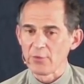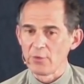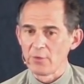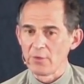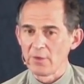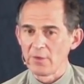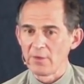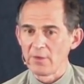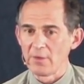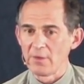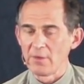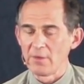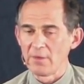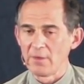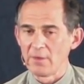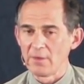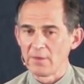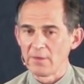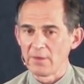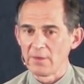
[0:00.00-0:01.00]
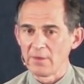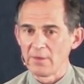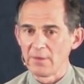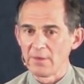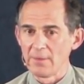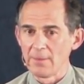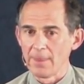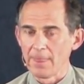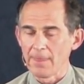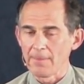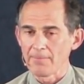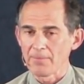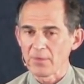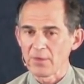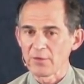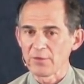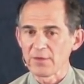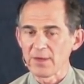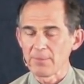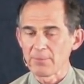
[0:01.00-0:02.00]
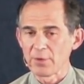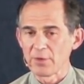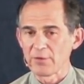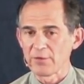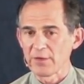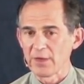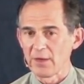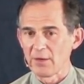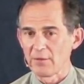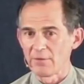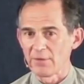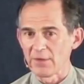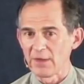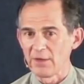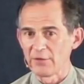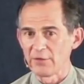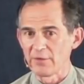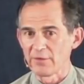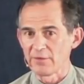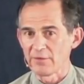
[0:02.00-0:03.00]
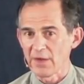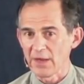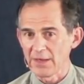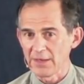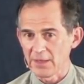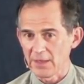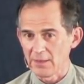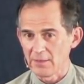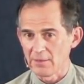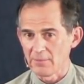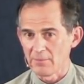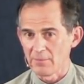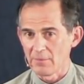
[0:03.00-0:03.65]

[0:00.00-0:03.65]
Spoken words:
That's true. The separate self is a finite,